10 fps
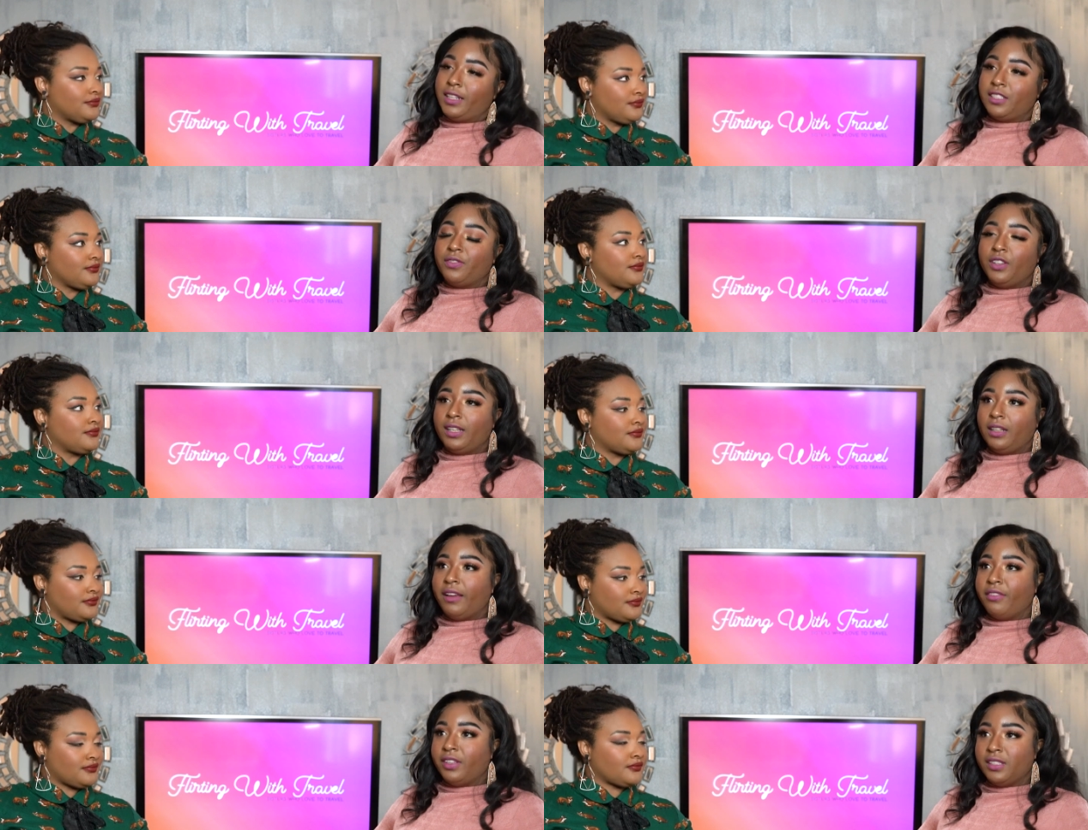Speaker 1: just feel like
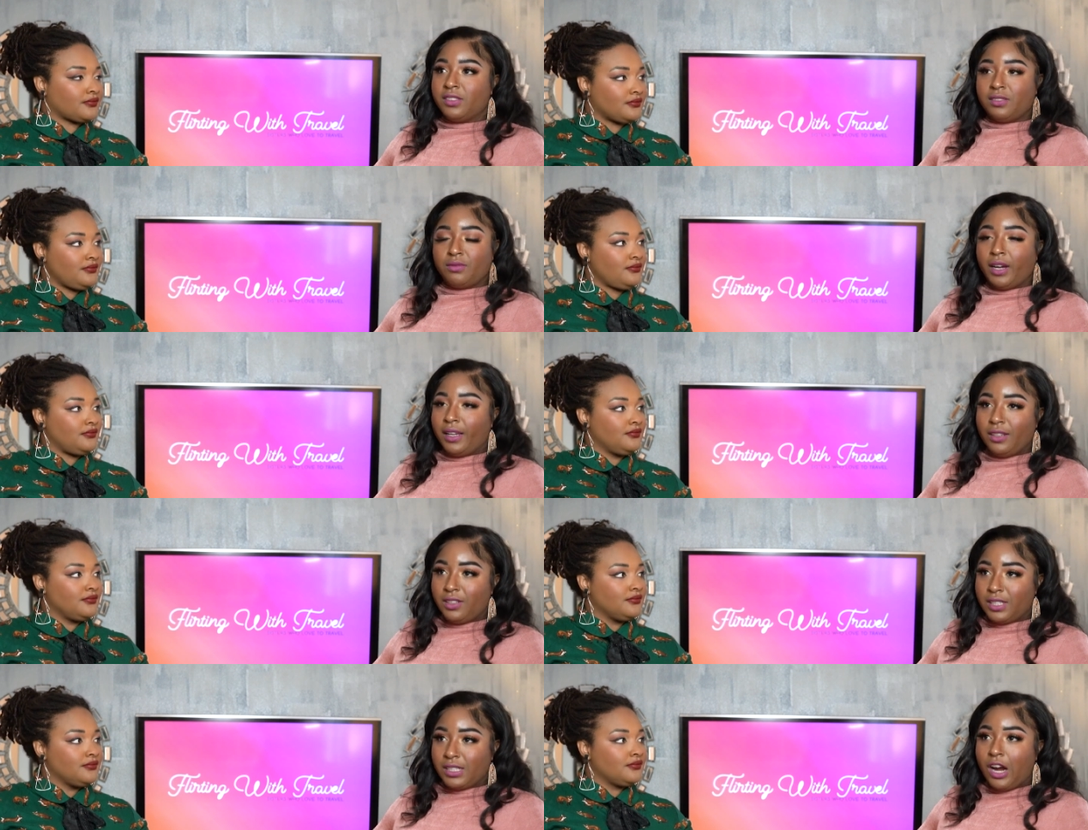life is, right? You
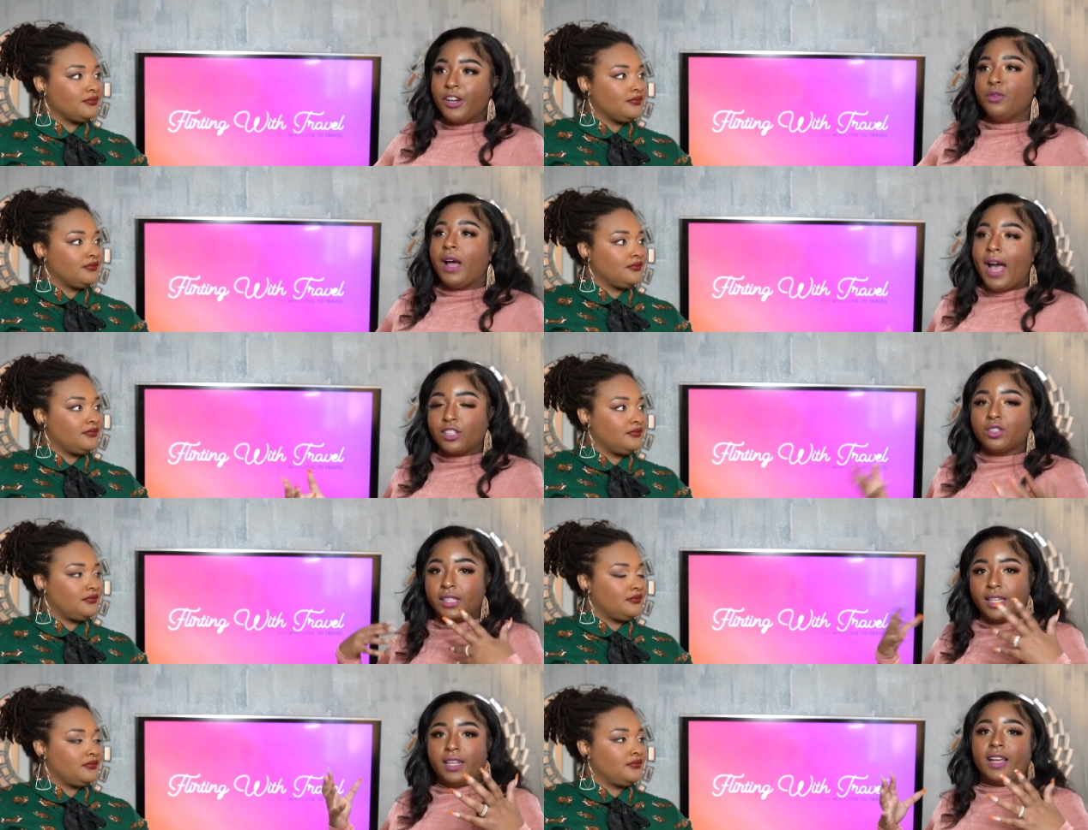just, are you actually
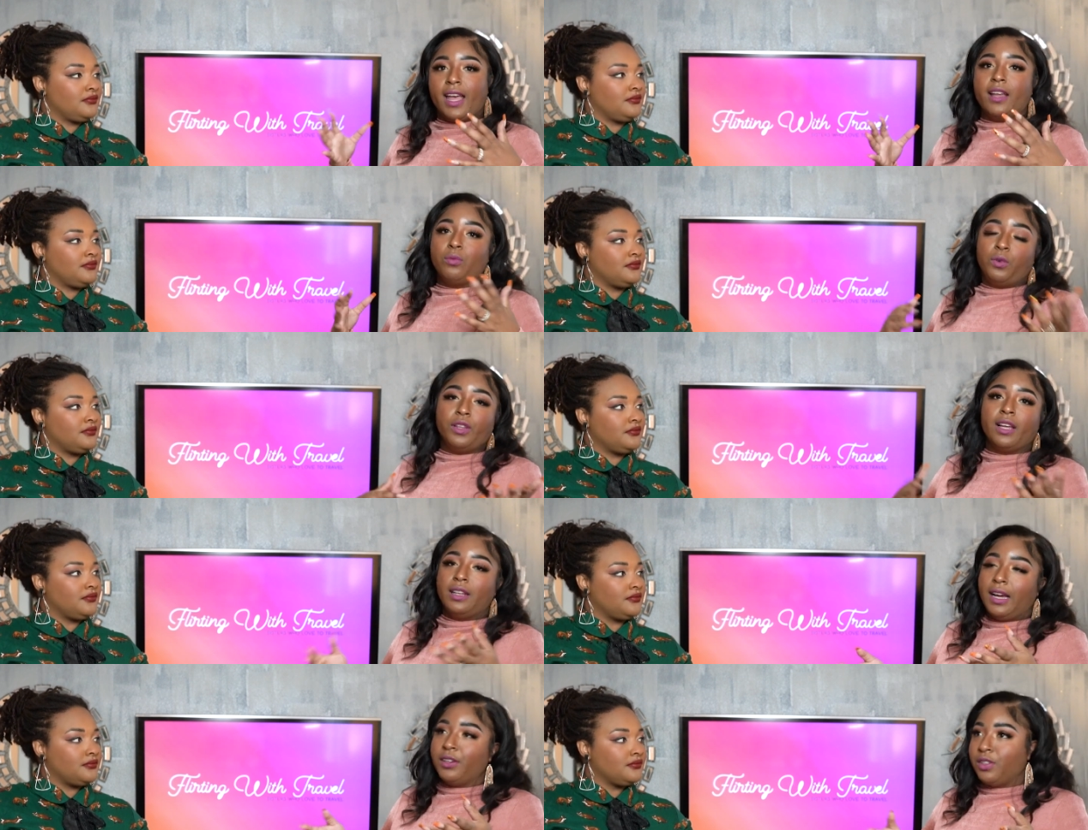getting ahead? Will they
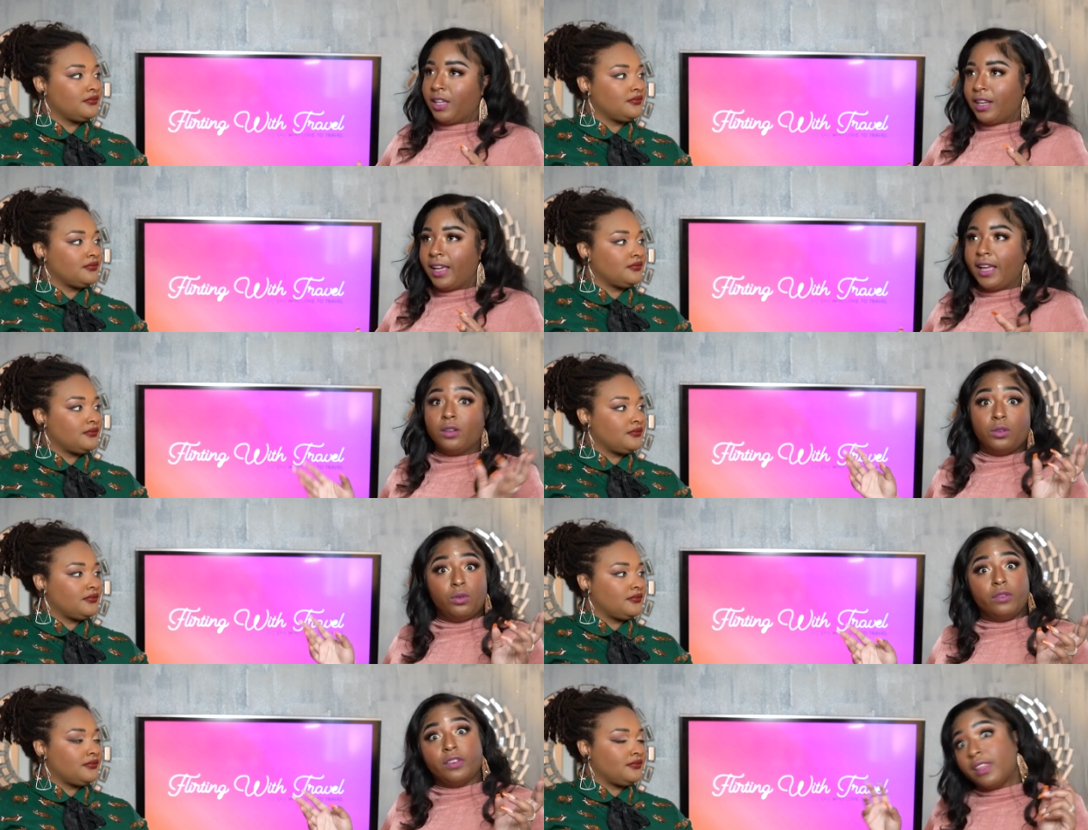allow you to get ahead?
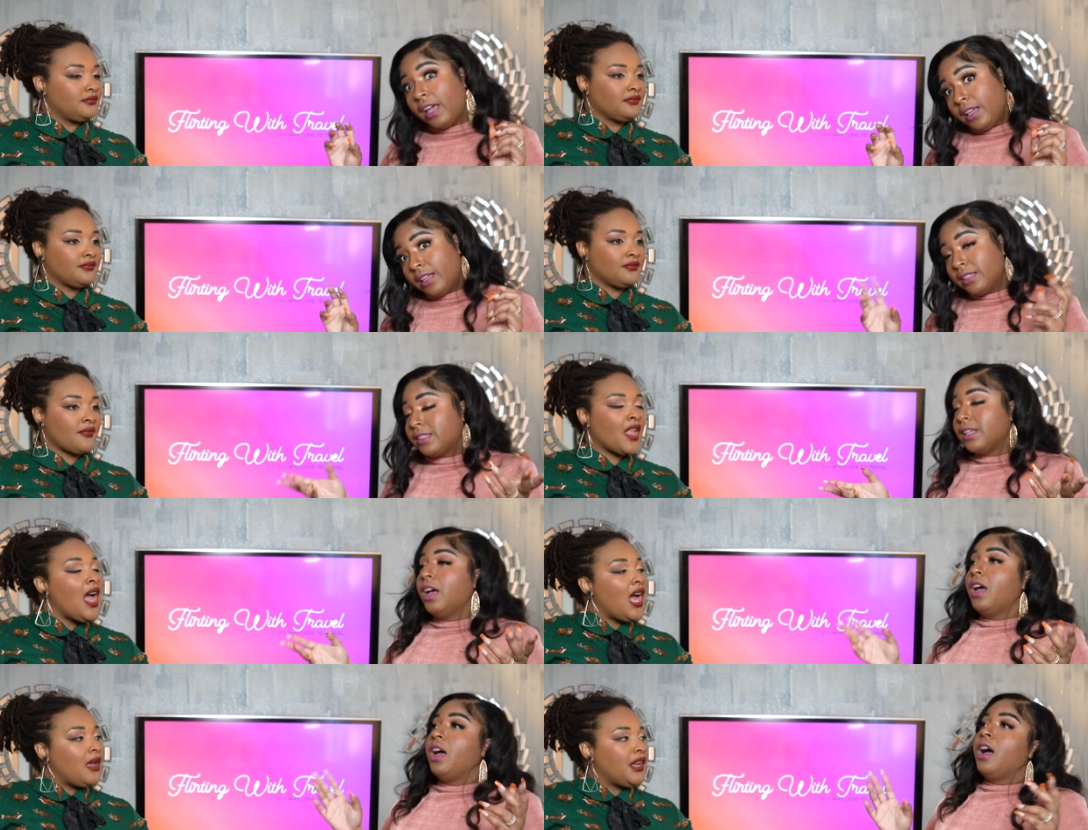Whoever they is.
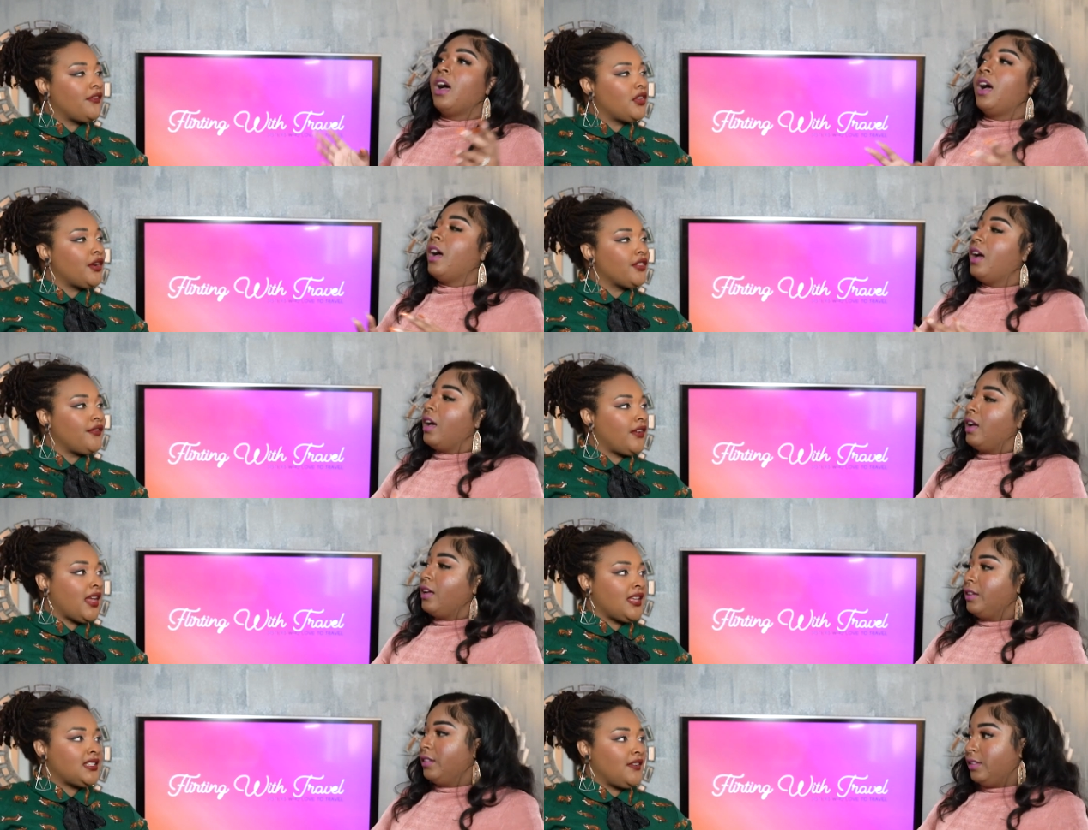
Speaker 2: I mean, have you heard the
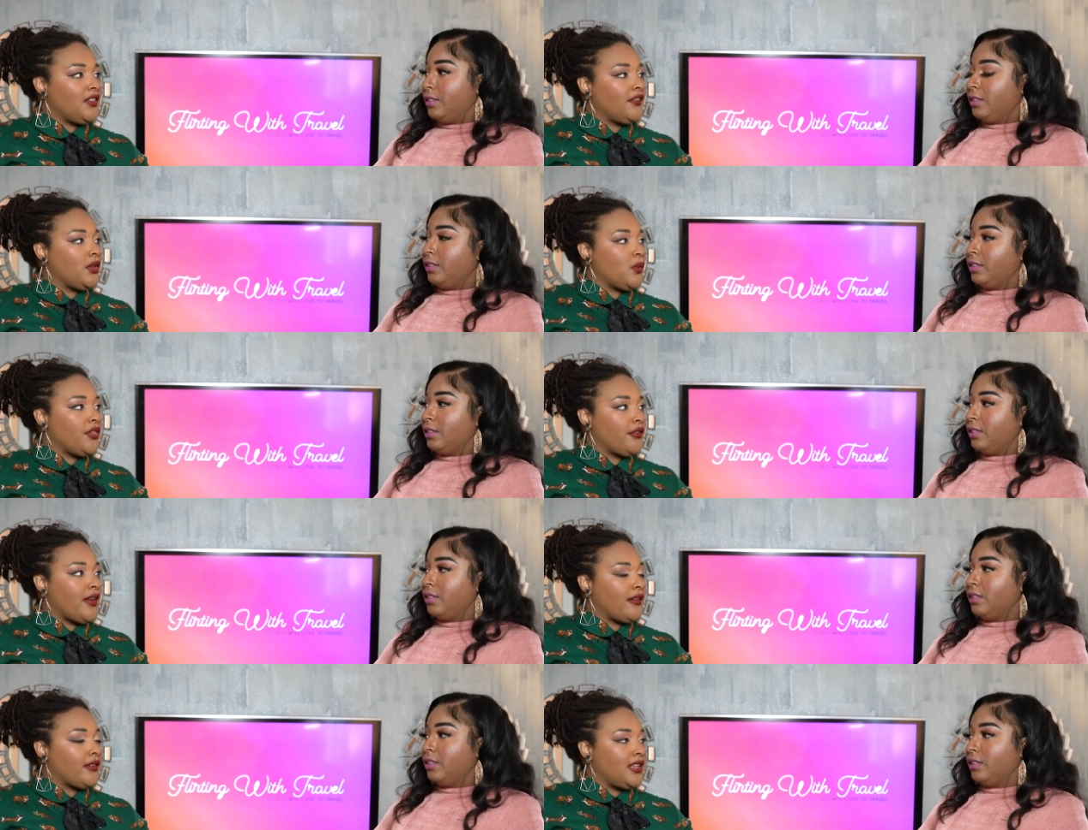phrase, even if you win the
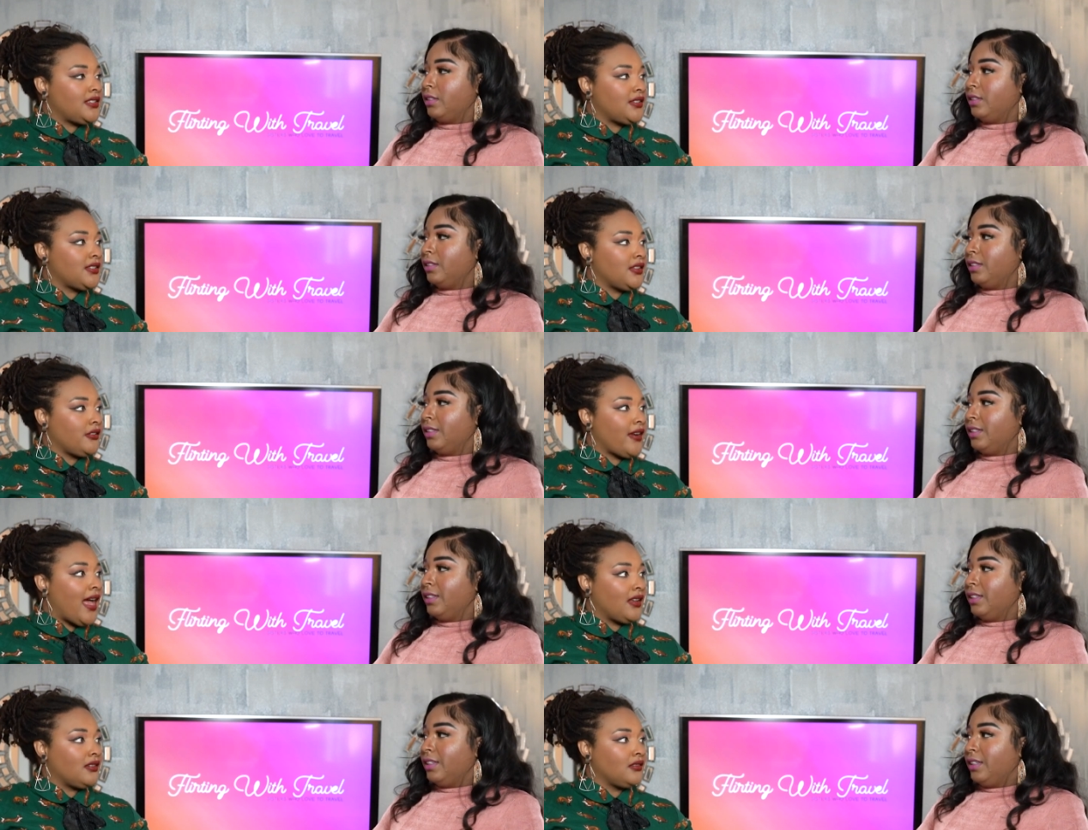rat race, you're still a rat?